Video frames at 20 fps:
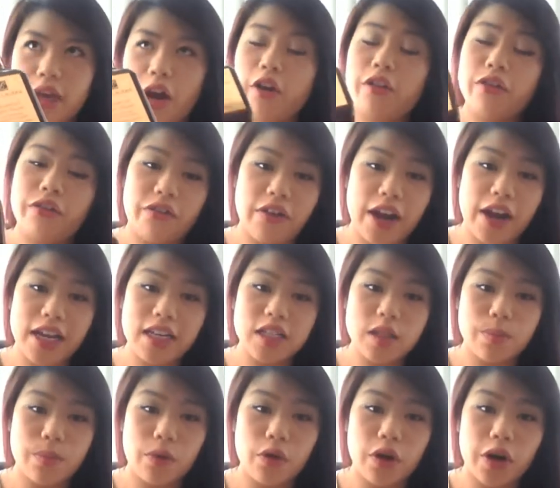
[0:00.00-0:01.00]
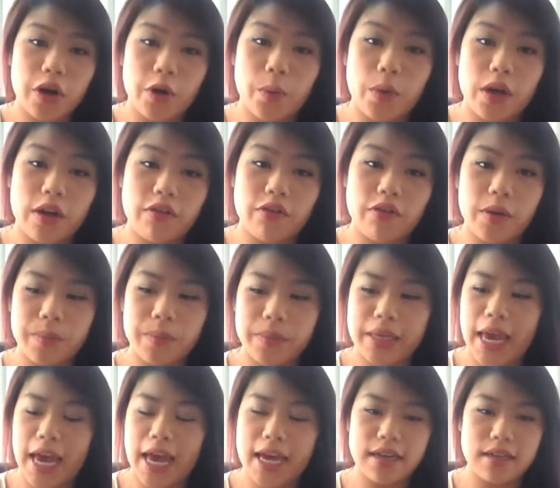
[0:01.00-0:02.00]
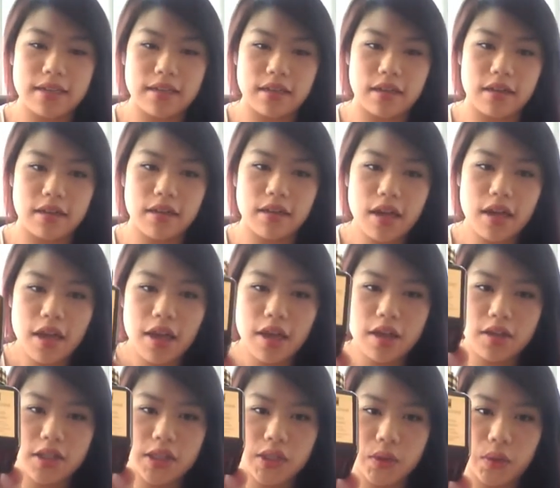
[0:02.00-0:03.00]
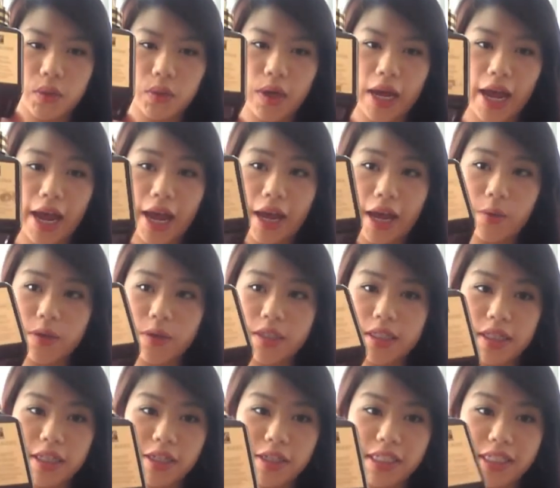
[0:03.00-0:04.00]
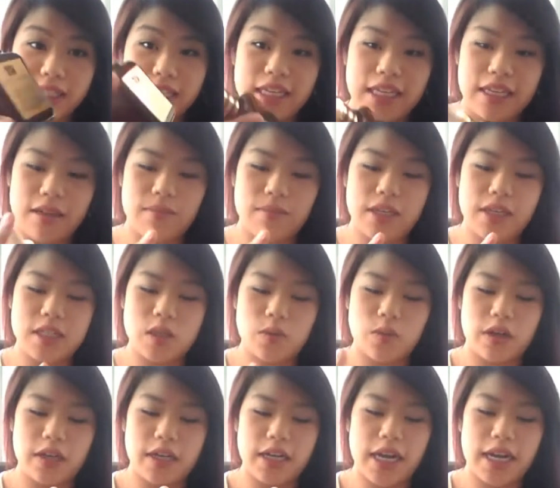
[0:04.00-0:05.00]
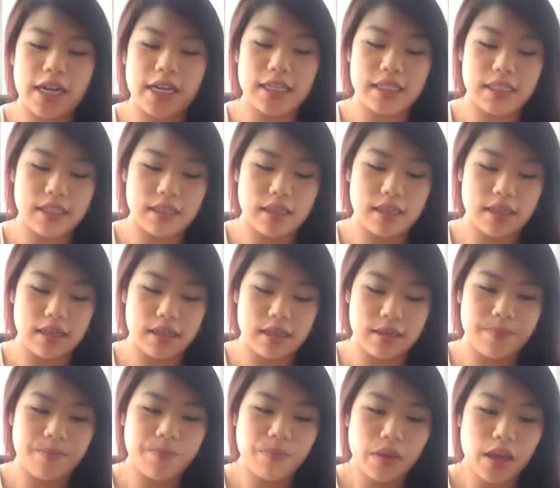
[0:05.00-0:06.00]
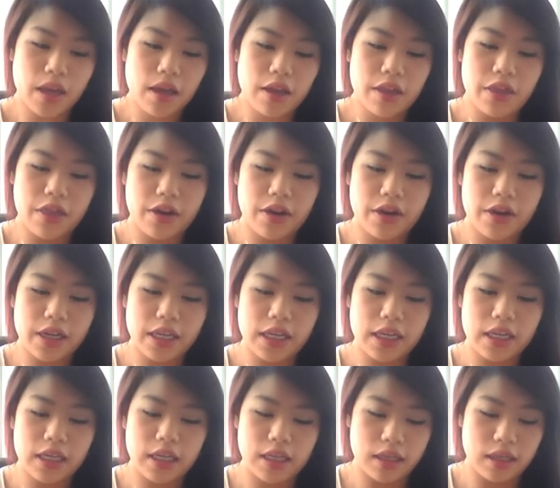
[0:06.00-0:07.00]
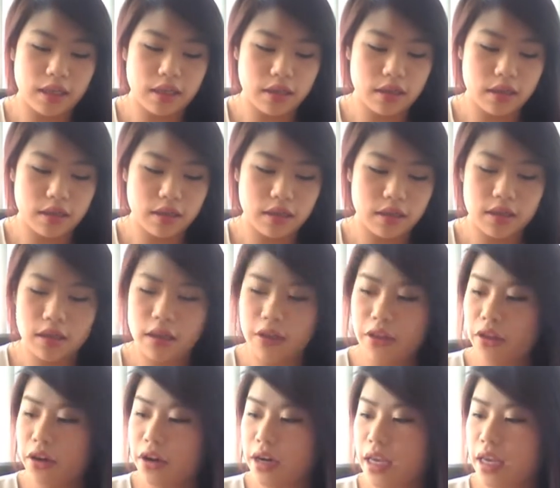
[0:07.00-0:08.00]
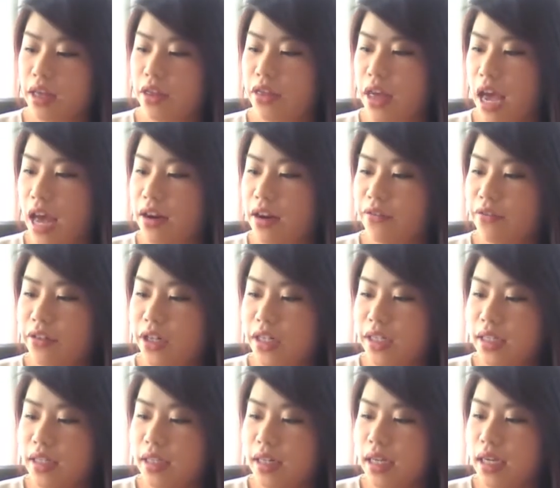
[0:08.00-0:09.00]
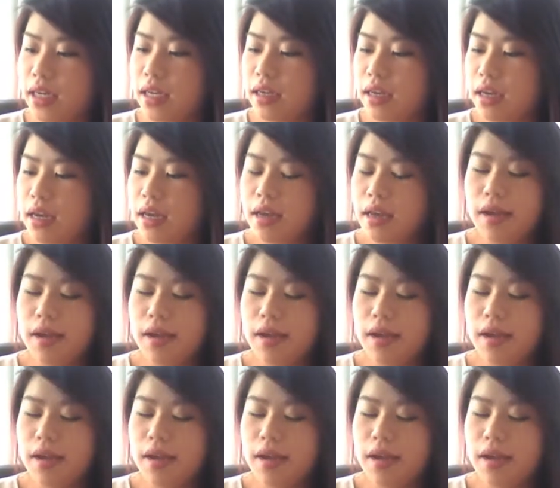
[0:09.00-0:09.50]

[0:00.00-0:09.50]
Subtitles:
her friend bought her one from Canada, so I was allowed to keep this one, and it's the 30th anniversary